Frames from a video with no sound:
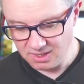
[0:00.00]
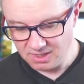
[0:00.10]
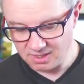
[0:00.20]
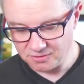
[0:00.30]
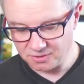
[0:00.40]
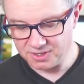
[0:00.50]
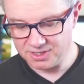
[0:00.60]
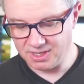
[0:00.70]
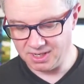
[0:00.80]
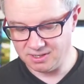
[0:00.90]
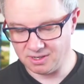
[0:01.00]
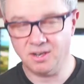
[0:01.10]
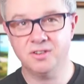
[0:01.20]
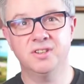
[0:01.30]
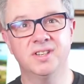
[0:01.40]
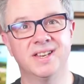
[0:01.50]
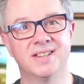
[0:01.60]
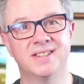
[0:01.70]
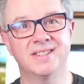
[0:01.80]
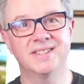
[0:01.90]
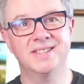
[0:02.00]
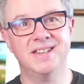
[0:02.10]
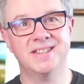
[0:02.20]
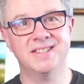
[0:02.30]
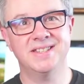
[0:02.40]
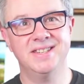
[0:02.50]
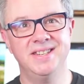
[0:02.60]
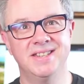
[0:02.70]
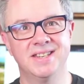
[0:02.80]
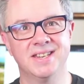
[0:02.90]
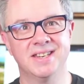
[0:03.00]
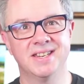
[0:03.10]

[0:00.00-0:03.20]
I've got it set to 113.